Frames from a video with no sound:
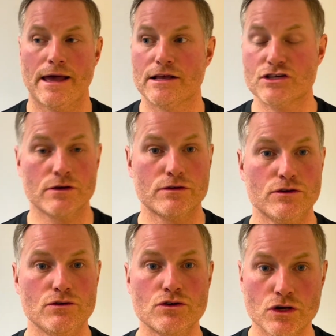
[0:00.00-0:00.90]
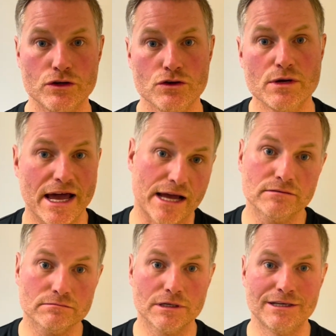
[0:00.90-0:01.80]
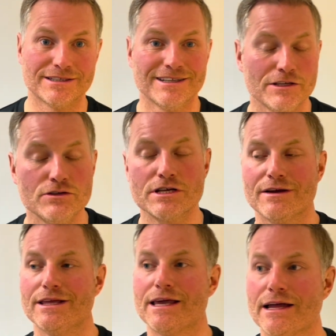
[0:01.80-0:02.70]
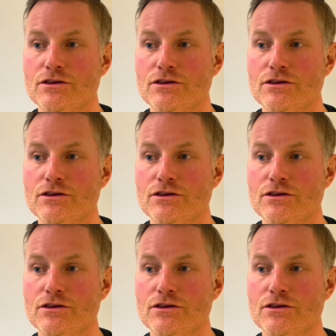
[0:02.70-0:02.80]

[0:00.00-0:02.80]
So you can, you totally can.